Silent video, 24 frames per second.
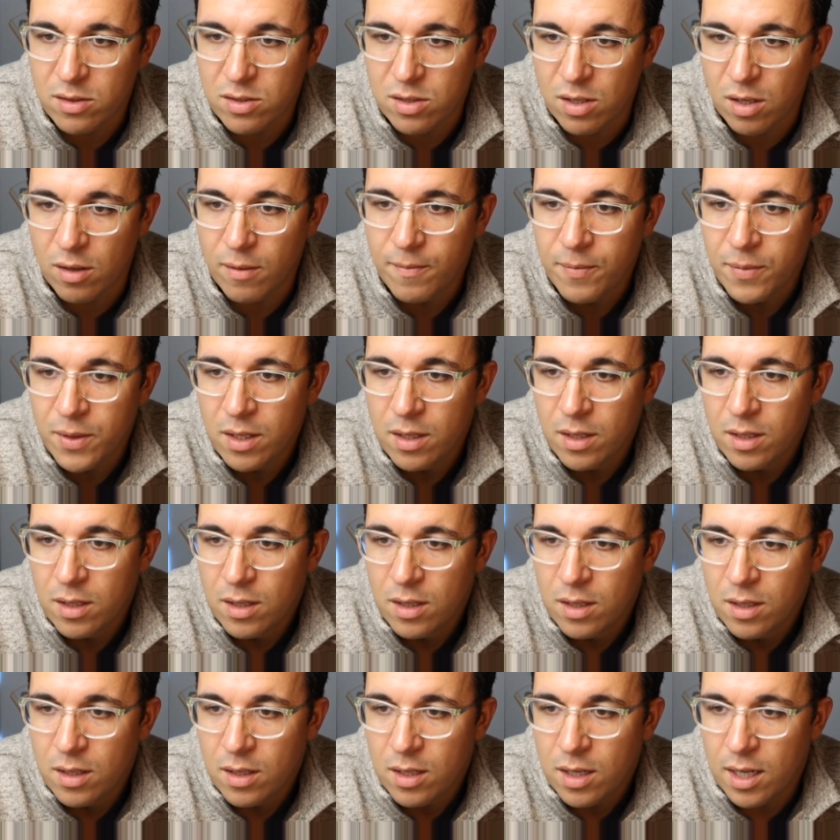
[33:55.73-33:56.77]
So,
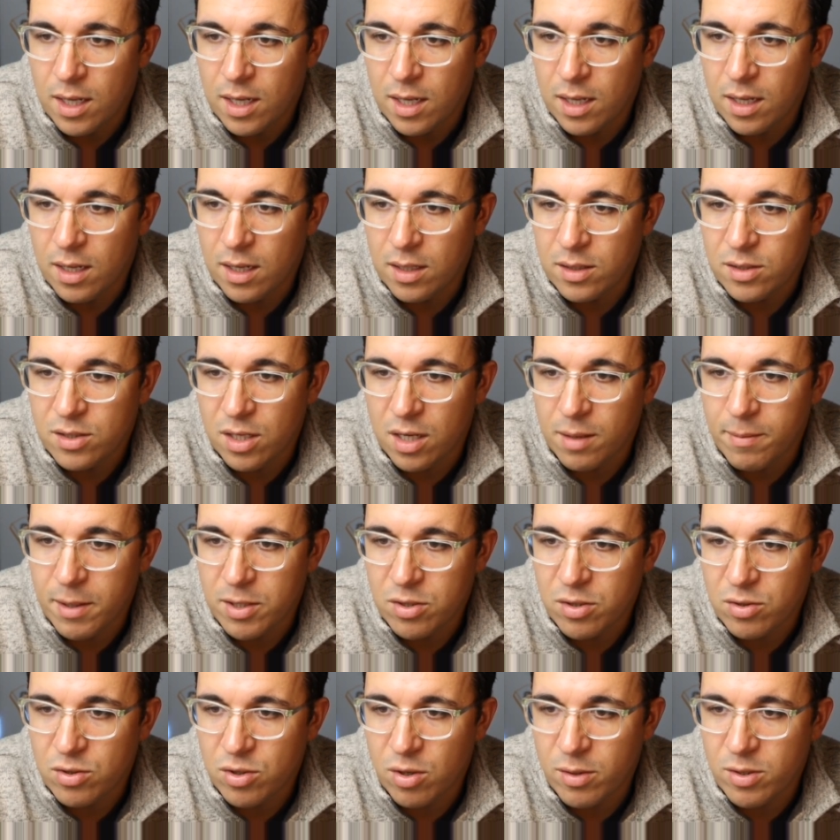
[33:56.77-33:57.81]
uh, so
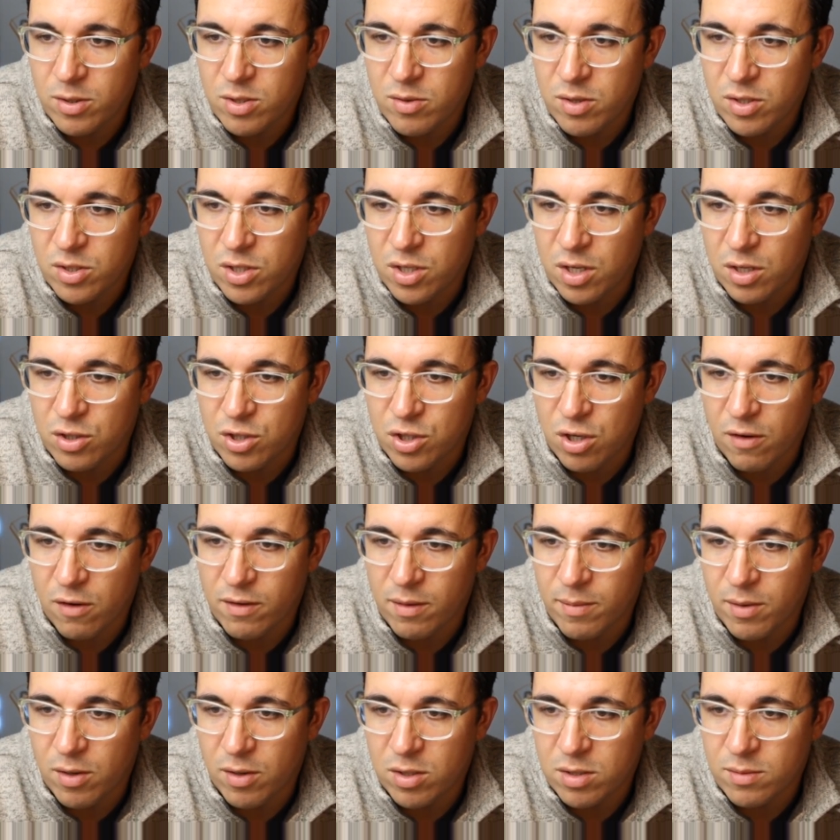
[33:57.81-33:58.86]
Pterosaur was initially unsure if the
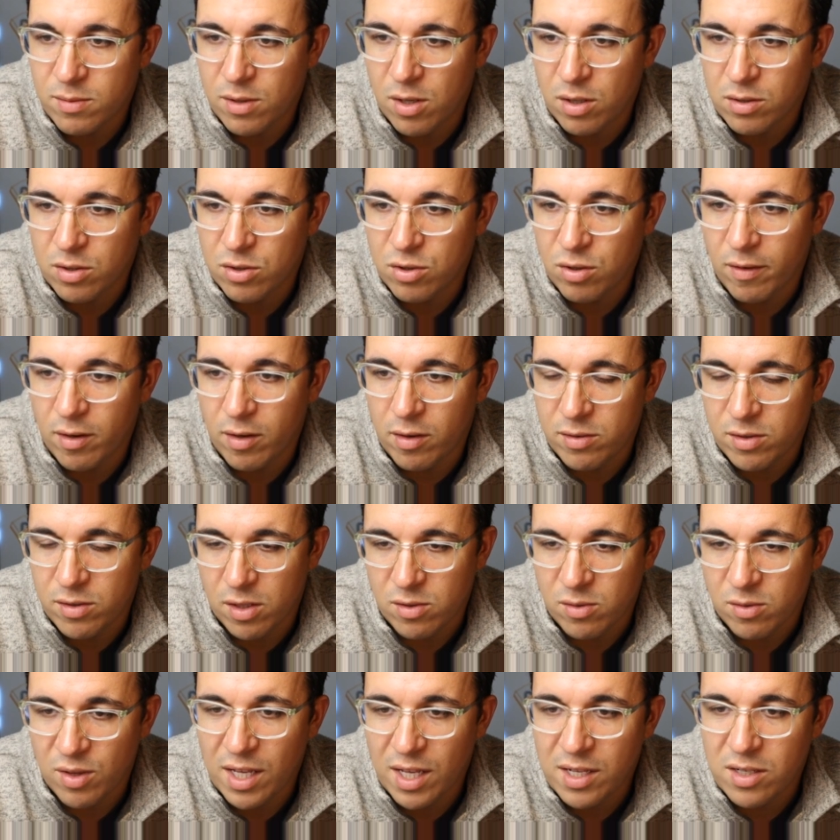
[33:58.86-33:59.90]
bones belong to juveniles
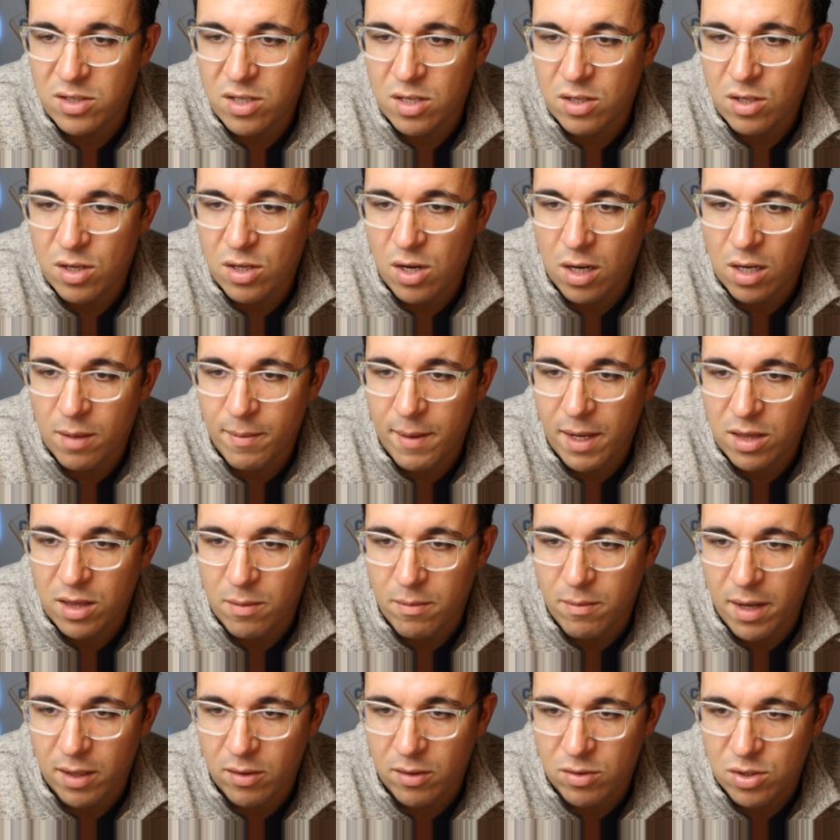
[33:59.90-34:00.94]
also. That doesn't talk about the
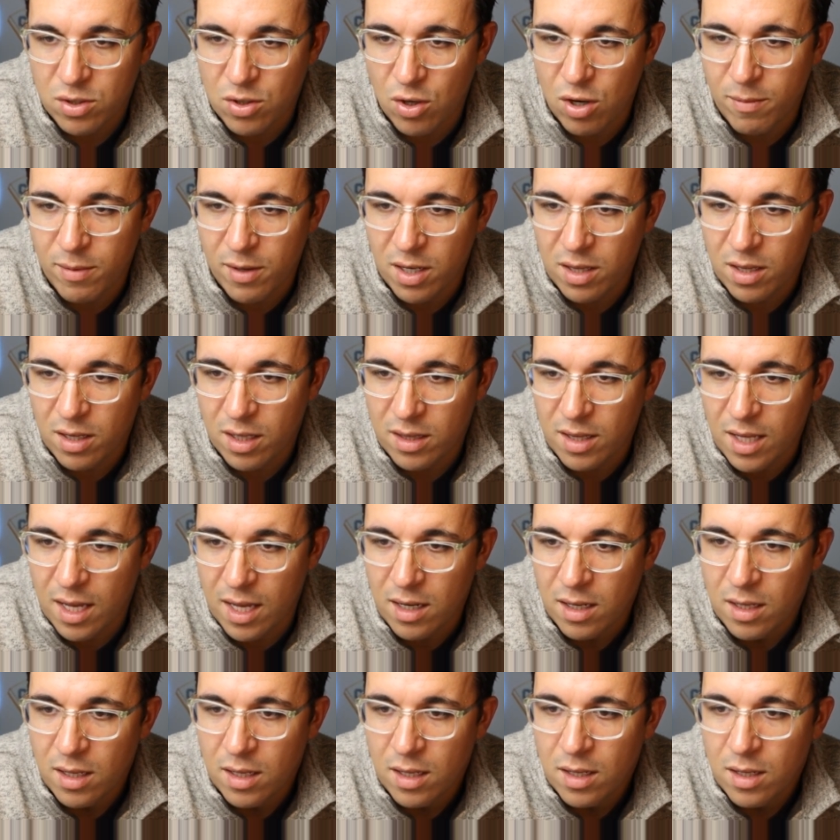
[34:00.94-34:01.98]
microscope or anything like that.